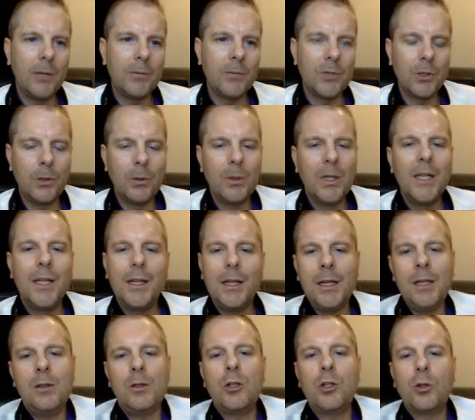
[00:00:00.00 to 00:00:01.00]
So
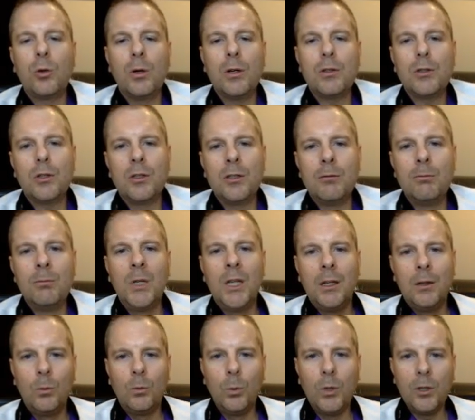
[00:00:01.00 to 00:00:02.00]
in the short term,
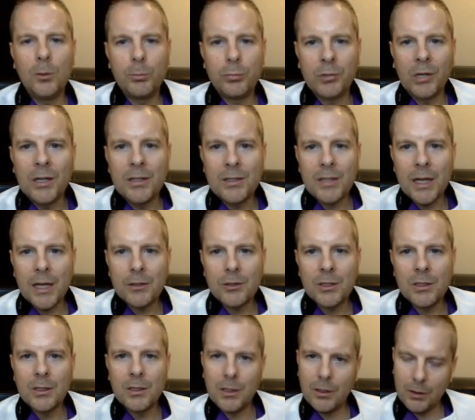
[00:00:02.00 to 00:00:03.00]
will price
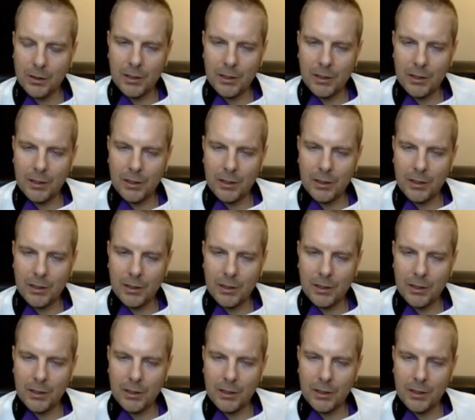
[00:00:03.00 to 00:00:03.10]
action